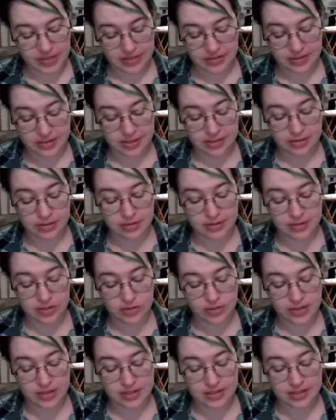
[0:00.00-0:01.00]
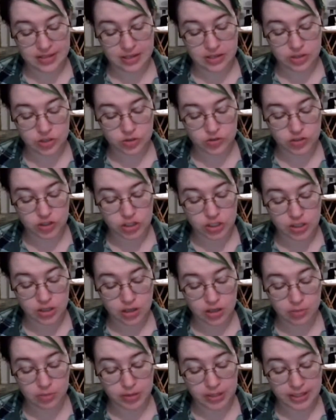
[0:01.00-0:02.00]
and still the stench of
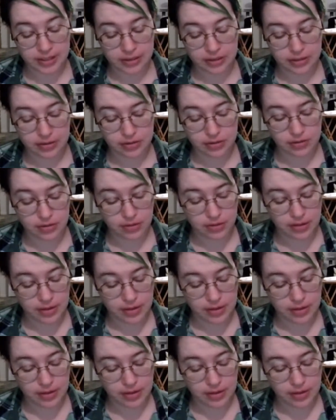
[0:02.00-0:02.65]
Shelob lingered,